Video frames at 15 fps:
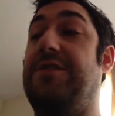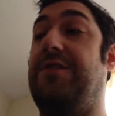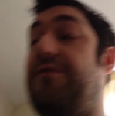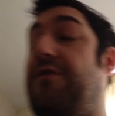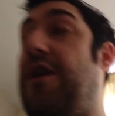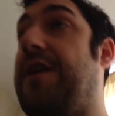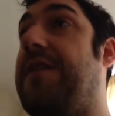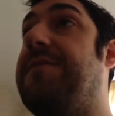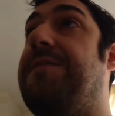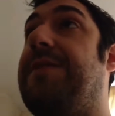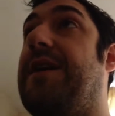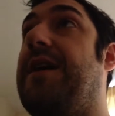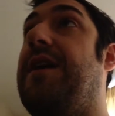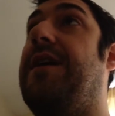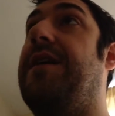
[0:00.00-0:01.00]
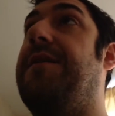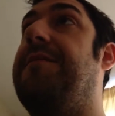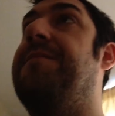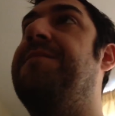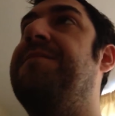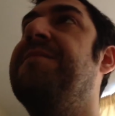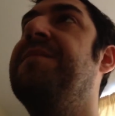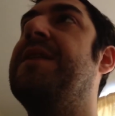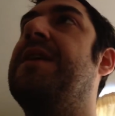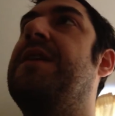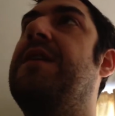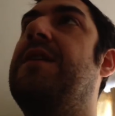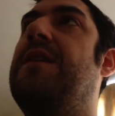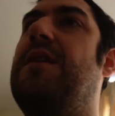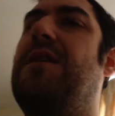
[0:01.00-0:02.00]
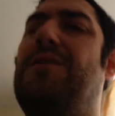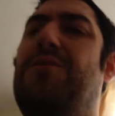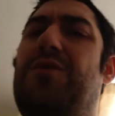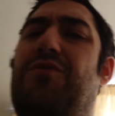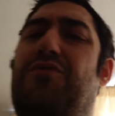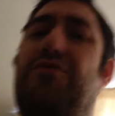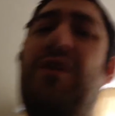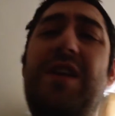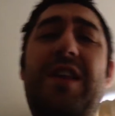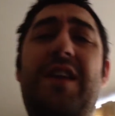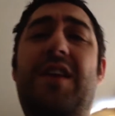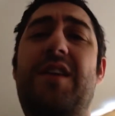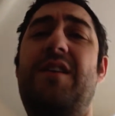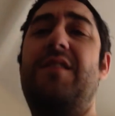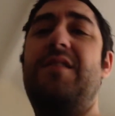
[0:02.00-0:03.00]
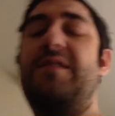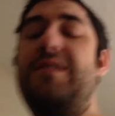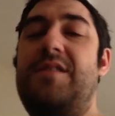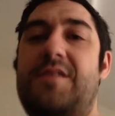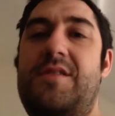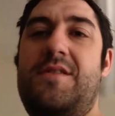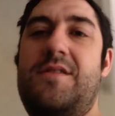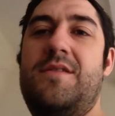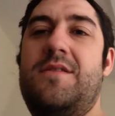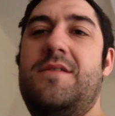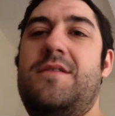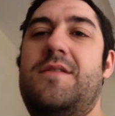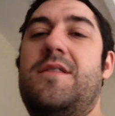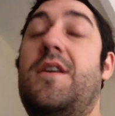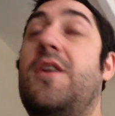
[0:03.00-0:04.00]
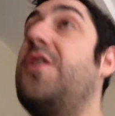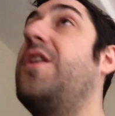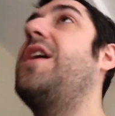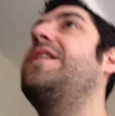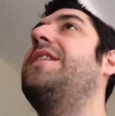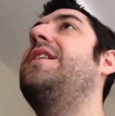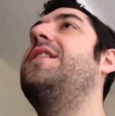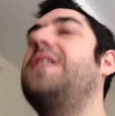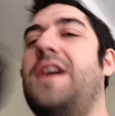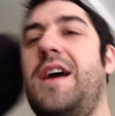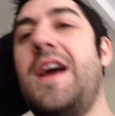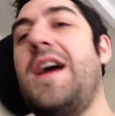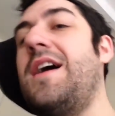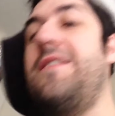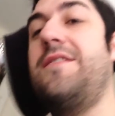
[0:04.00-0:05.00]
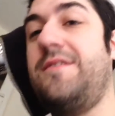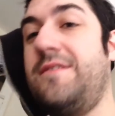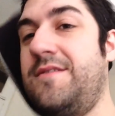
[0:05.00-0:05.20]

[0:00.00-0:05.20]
the train was really a good idea that I had,